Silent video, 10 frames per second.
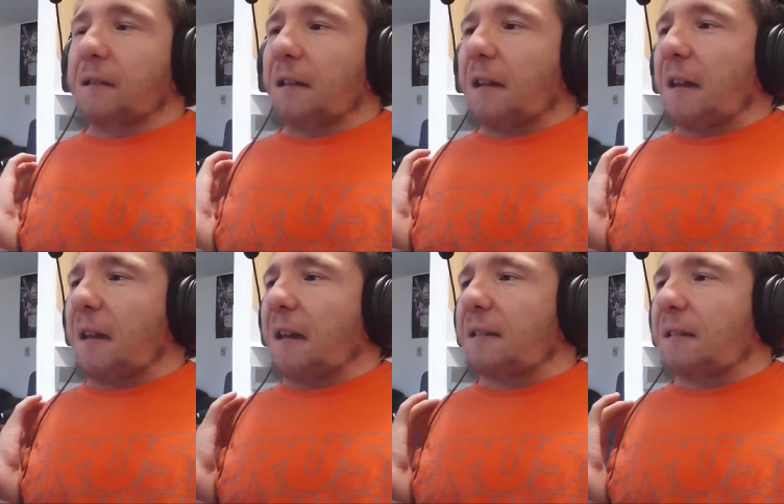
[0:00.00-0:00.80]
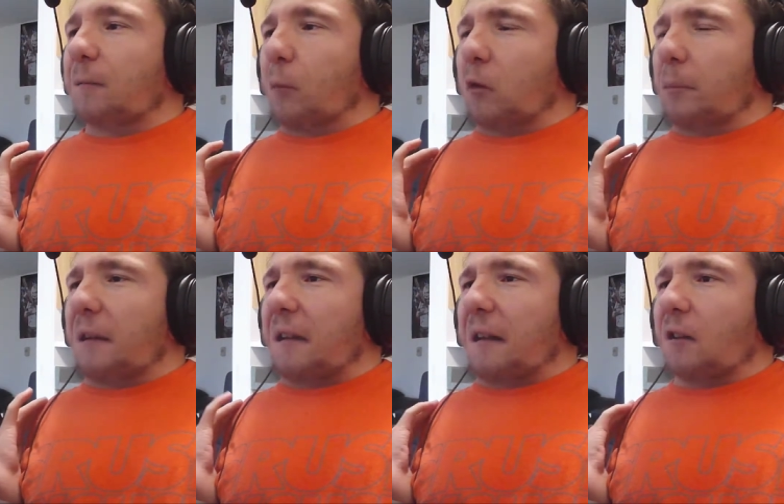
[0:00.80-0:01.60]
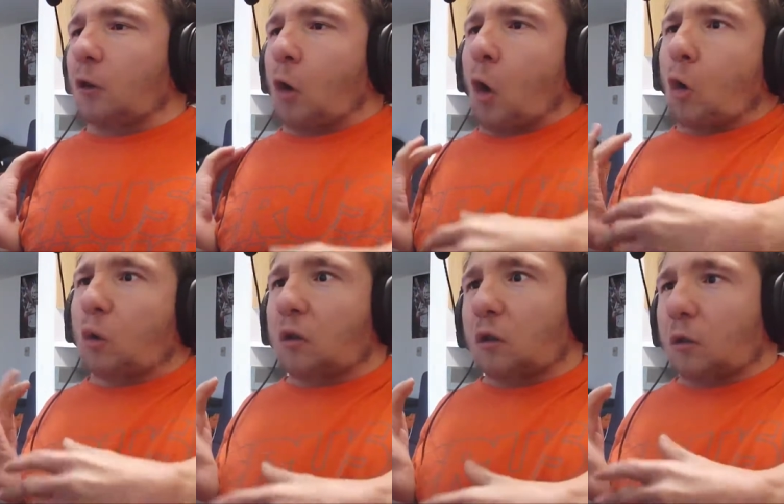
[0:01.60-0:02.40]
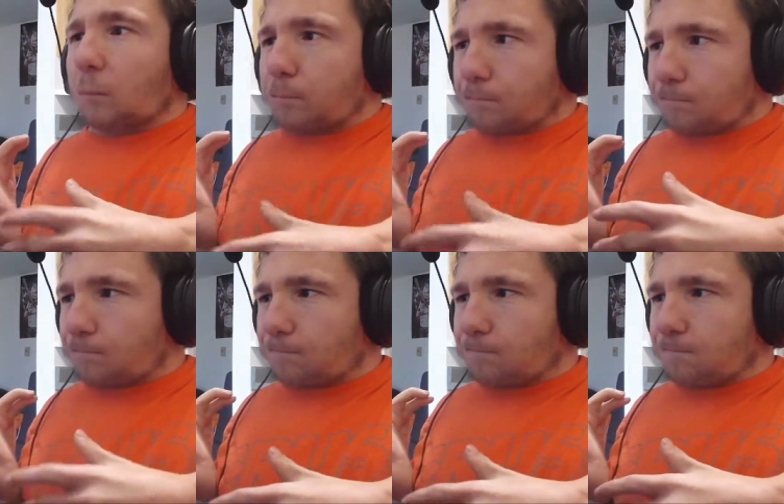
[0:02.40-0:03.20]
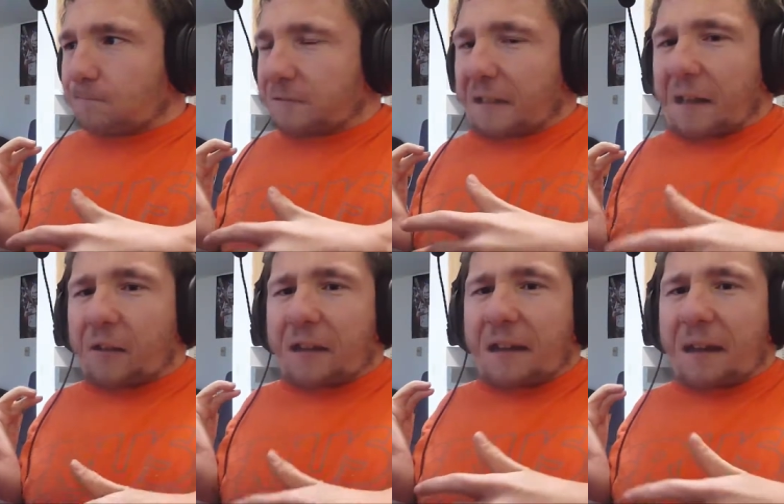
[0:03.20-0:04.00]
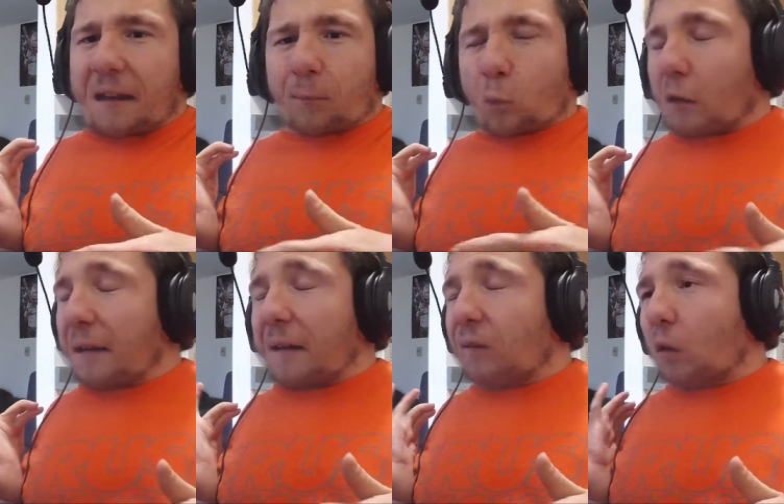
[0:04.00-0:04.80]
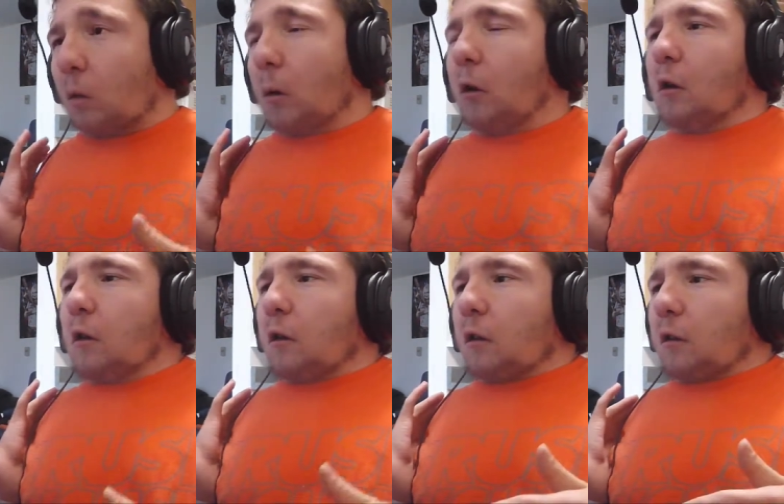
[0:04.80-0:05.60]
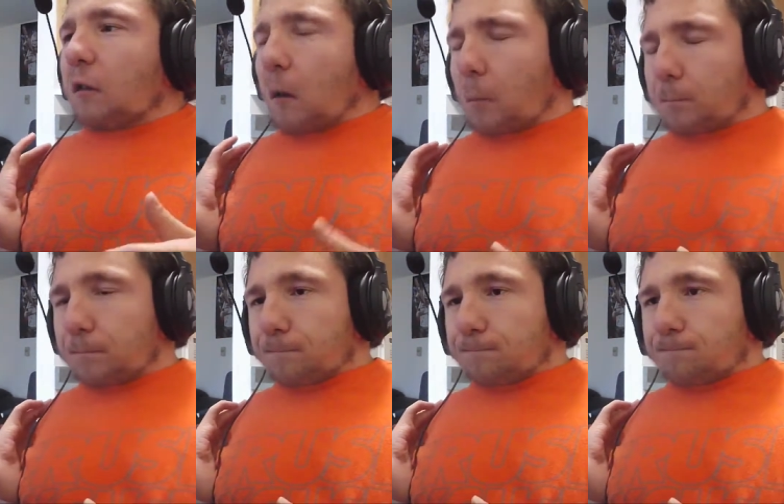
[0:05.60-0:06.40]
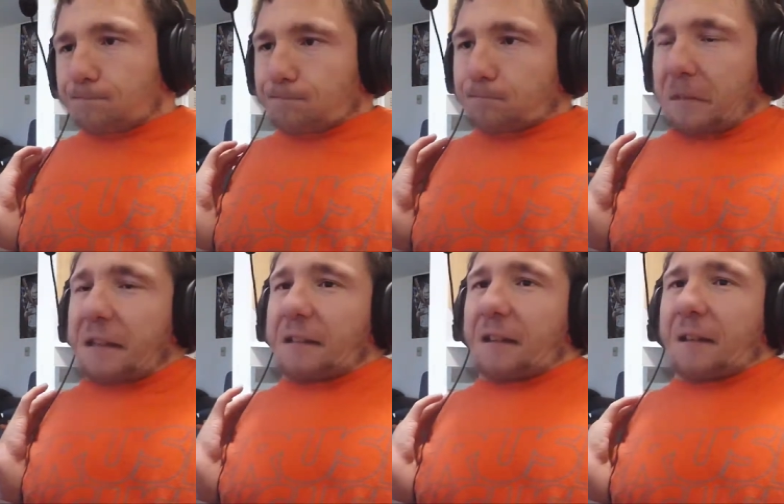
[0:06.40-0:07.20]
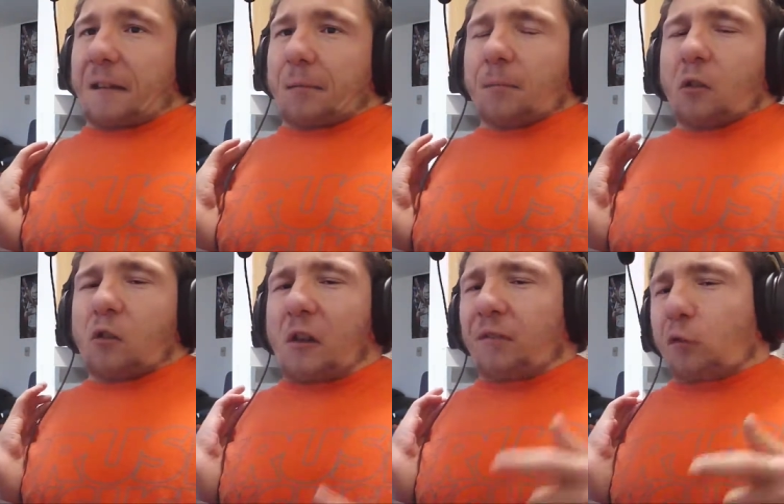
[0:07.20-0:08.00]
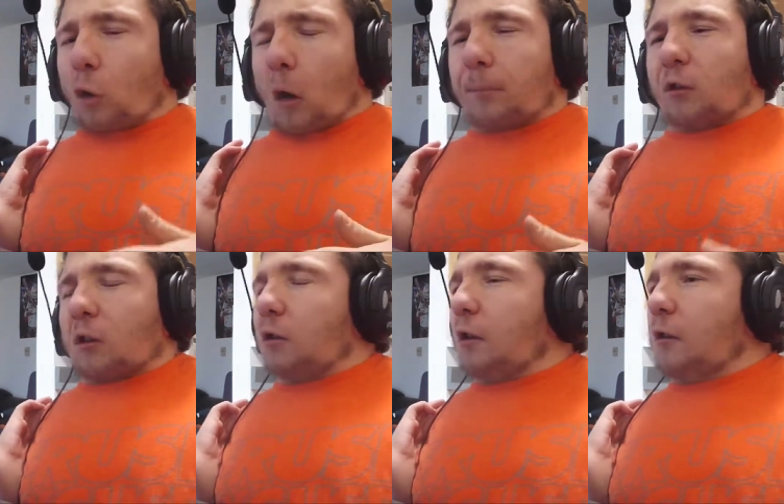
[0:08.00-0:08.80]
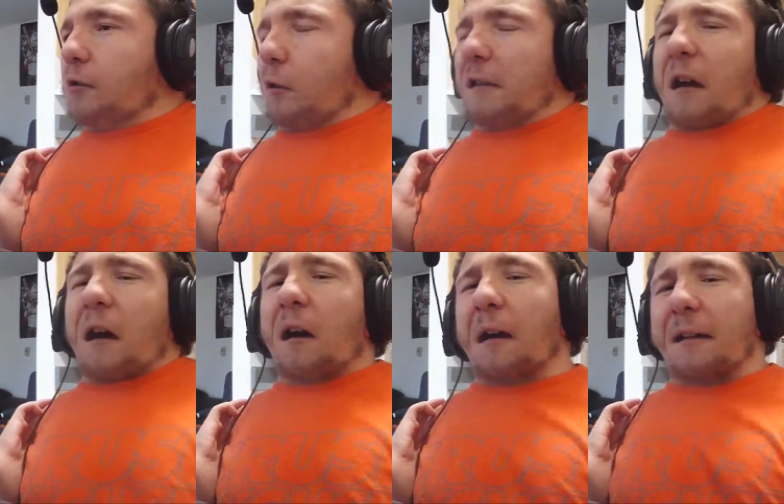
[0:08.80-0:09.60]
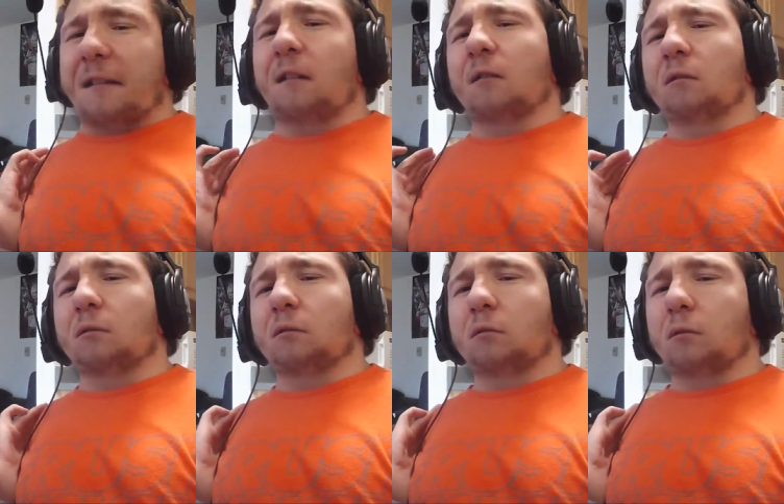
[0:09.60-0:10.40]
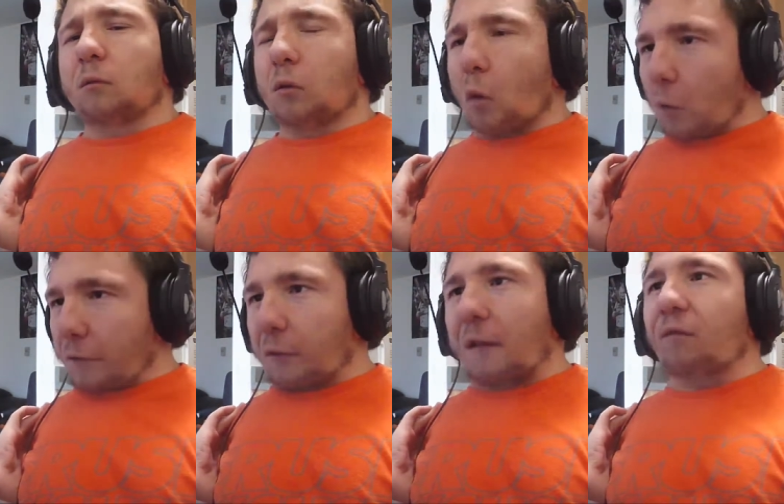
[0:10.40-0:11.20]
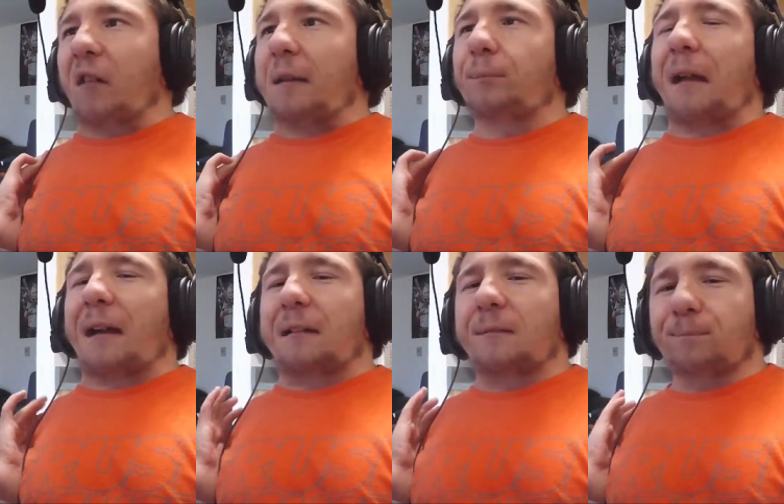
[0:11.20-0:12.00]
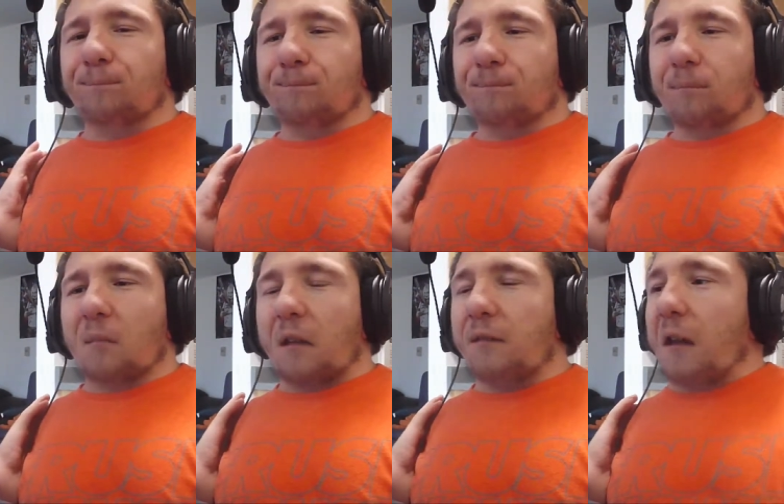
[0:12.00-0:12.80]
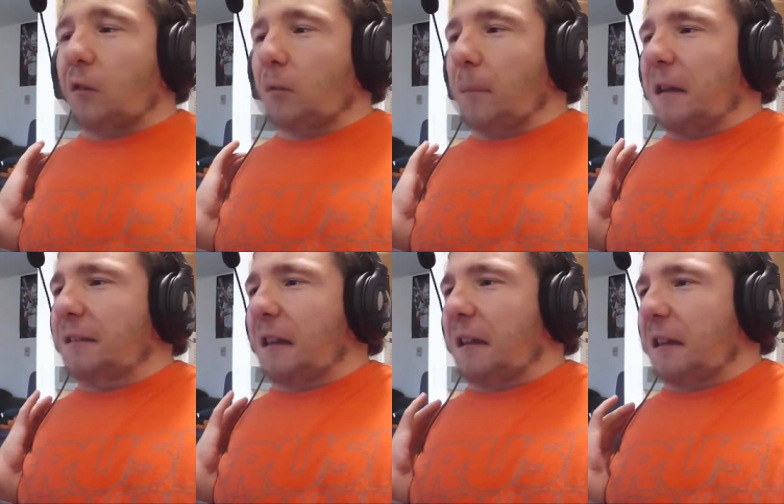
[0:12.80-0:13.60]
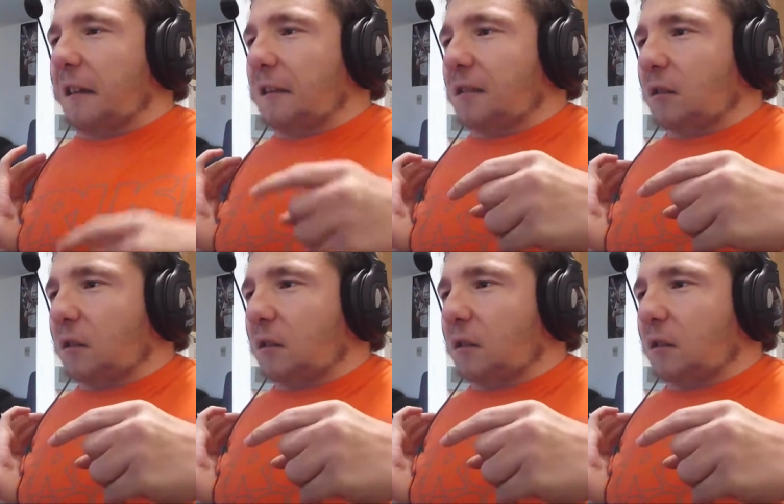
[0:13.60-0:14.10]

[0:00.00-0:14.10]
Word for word: And it's supposed to be like a horror, scary game, whatever. So, basically, you have two options. You can hide, or you can fight back. Now, the main thing is